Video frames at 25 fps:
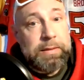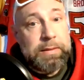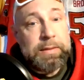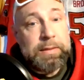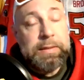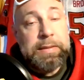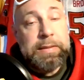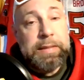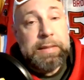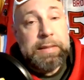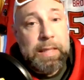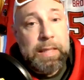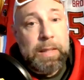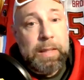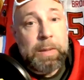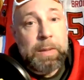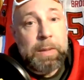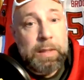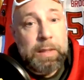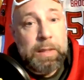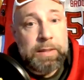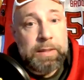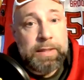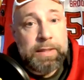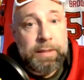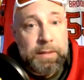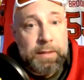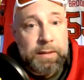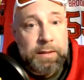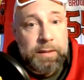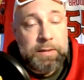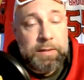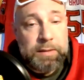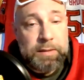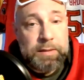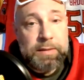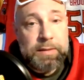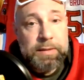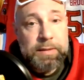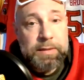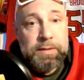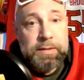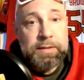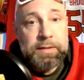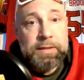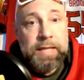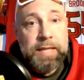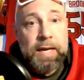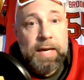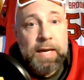a little
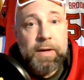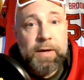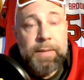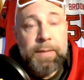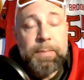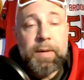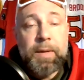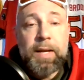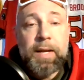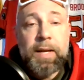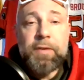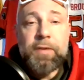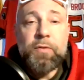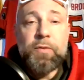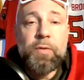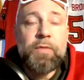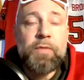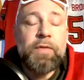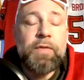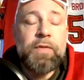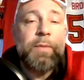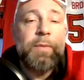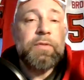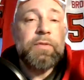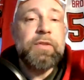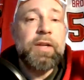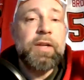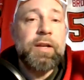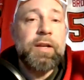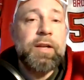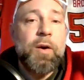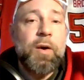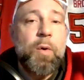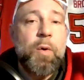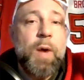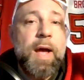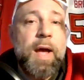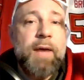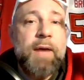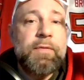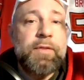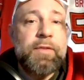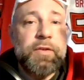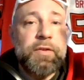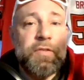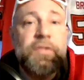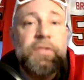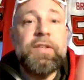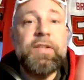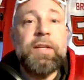scary, but I knew if I was going to go after
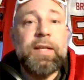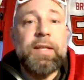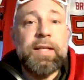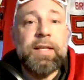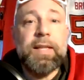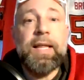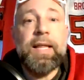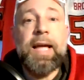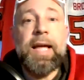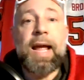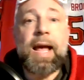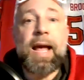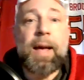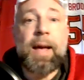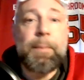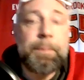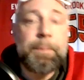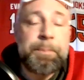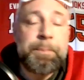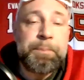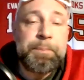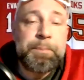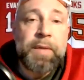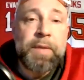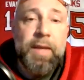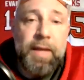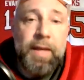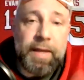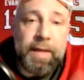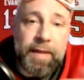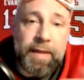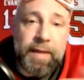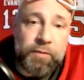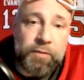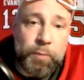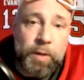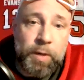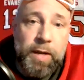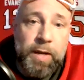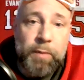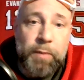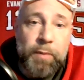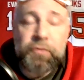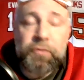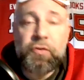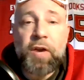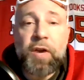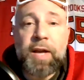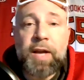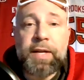CeeDee Lamb, and that's what I was
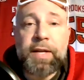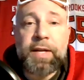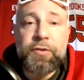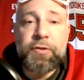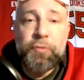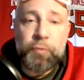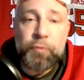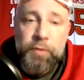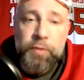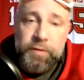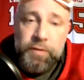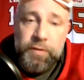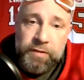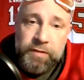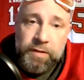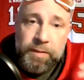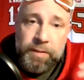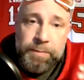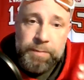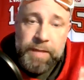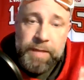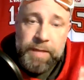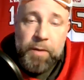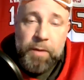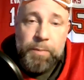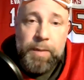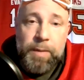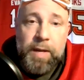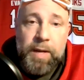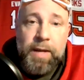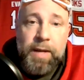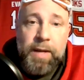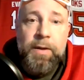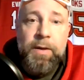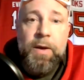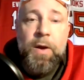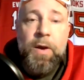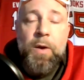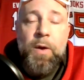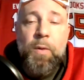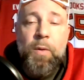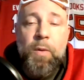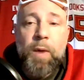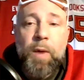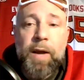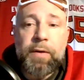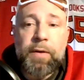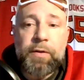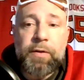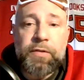trying to do to slim down my
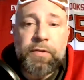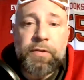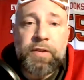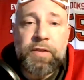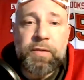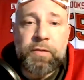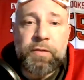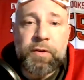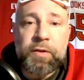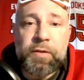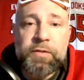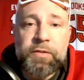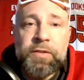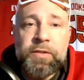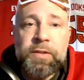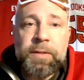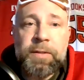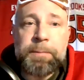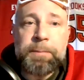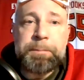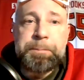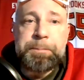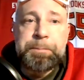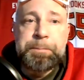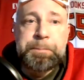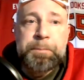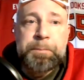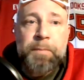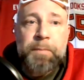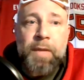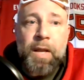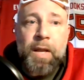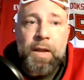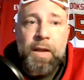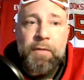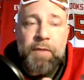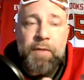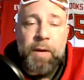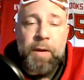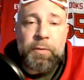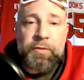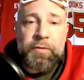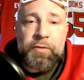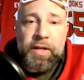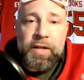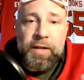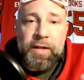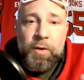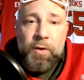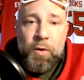wide receivers. If I was
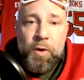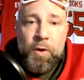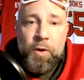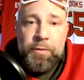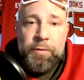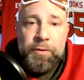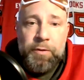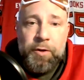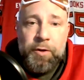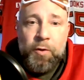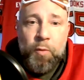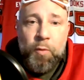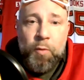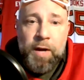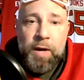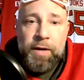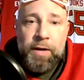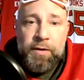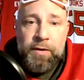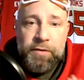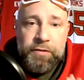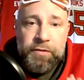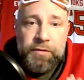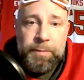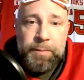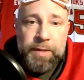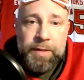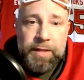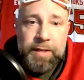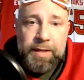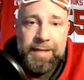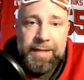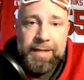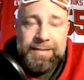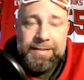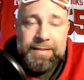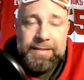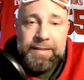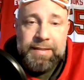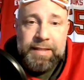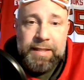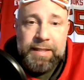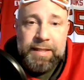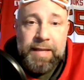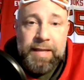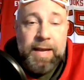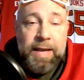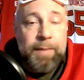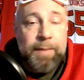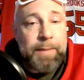going to go out and acquire somebody like CeeDee
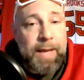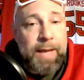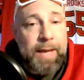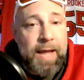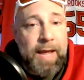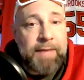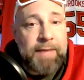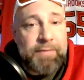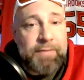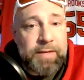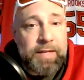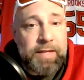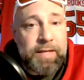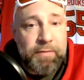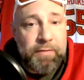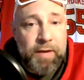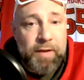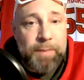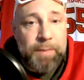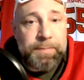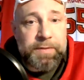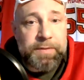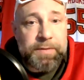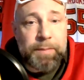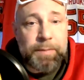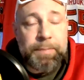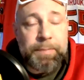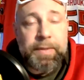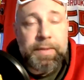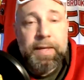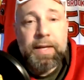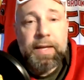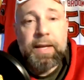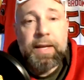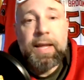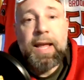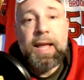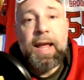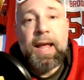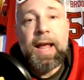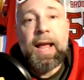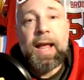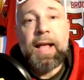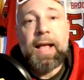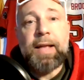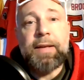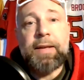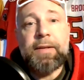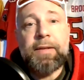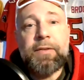Lamb, I have to give up something.
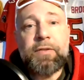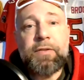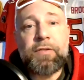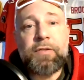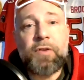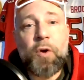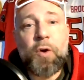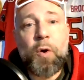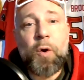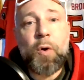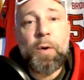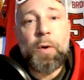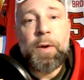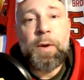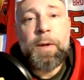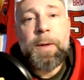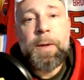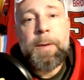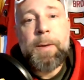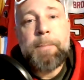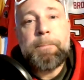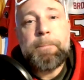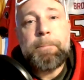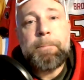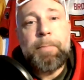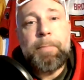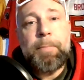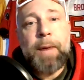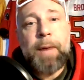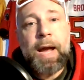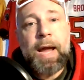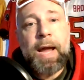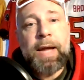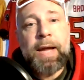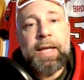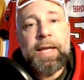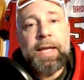And so by